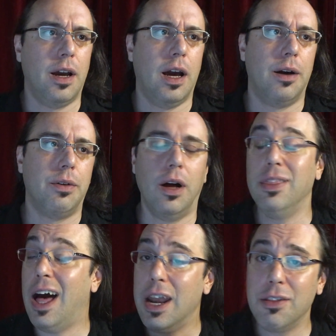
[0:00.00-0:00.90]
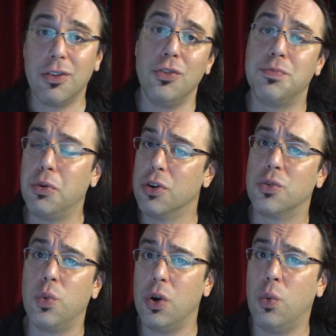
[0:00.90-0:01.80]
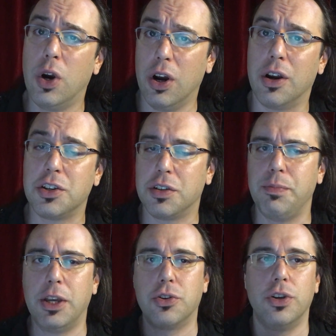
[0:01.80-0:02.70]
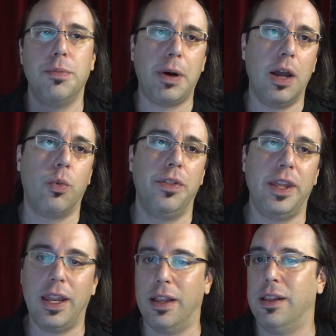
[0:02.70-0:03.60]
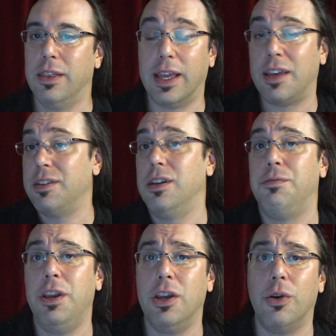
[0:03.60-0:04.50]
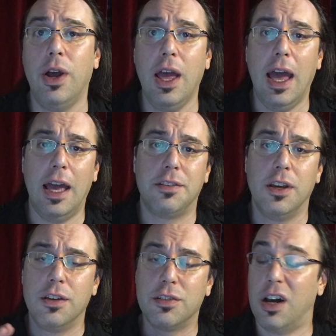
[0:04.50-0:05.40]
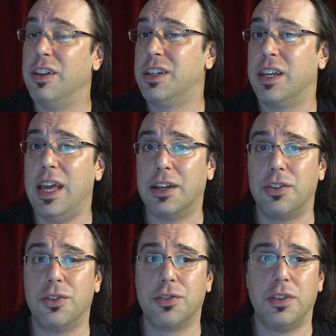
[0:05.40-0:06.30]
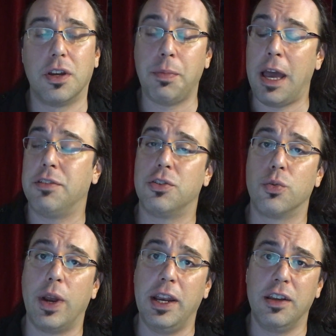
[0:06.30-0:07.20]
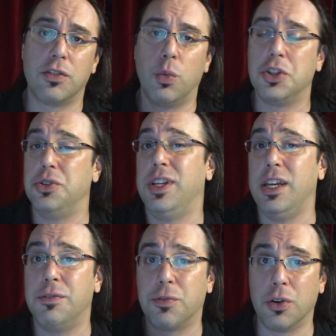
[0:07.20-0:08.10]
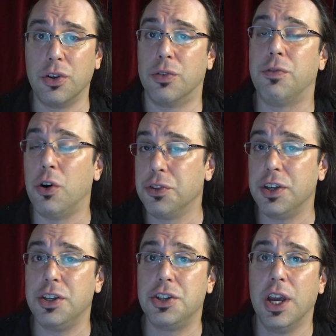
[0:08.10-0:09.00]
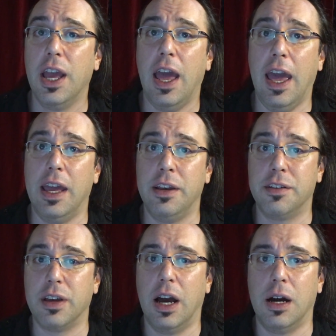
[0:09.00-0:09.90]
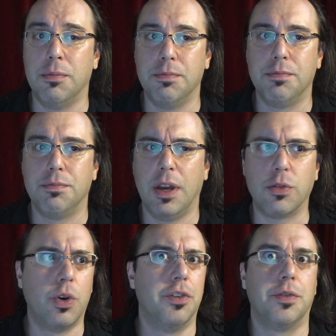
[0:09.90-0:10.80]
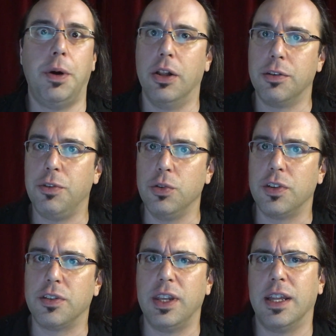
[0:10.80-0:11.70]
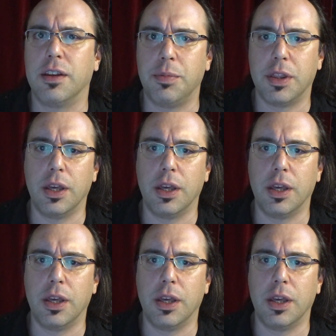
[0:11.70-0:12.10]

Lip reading: a lot of those boards will work. Just make sure you buy one that, like I said in the video, has solid connectors, the capacitor ratings are what you need for your voltage, and as well as the poly fuses and that type of thing.